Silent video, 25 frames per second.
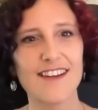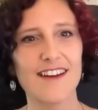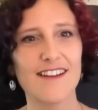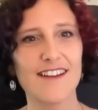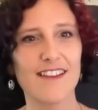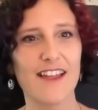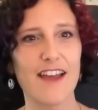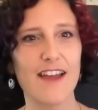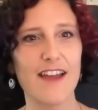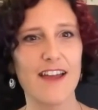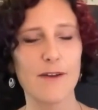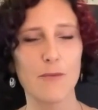
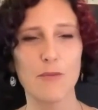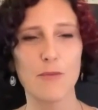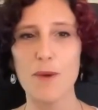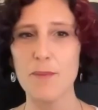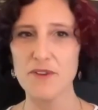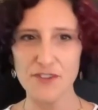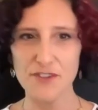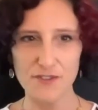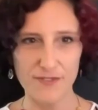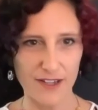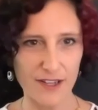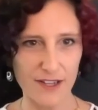like
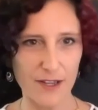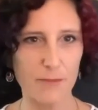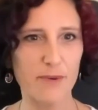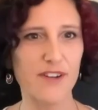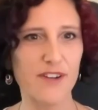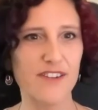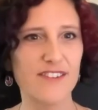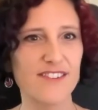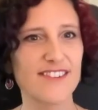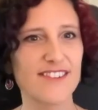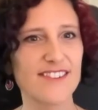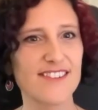women
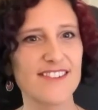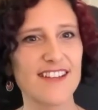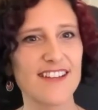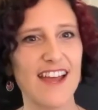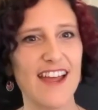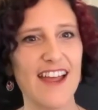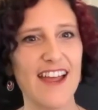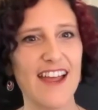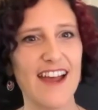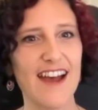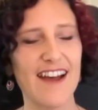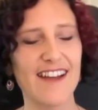developers,
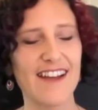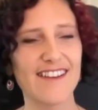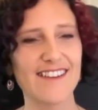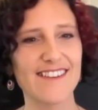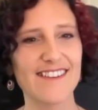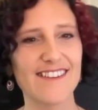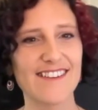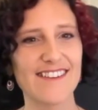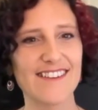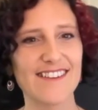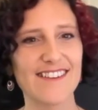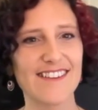
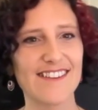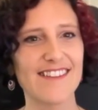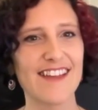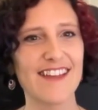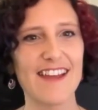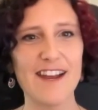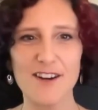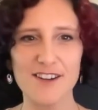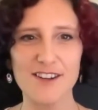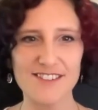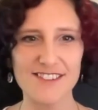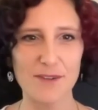and
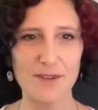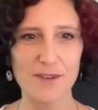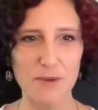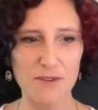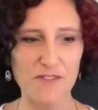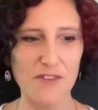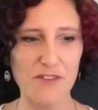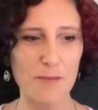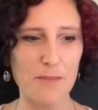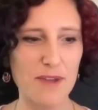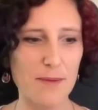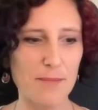they are some
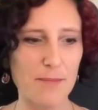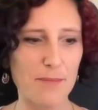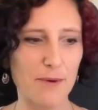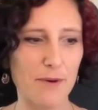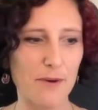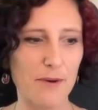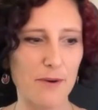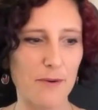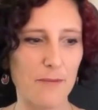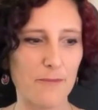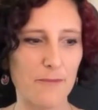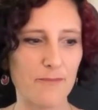of the
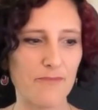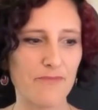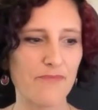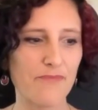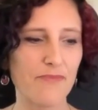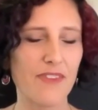people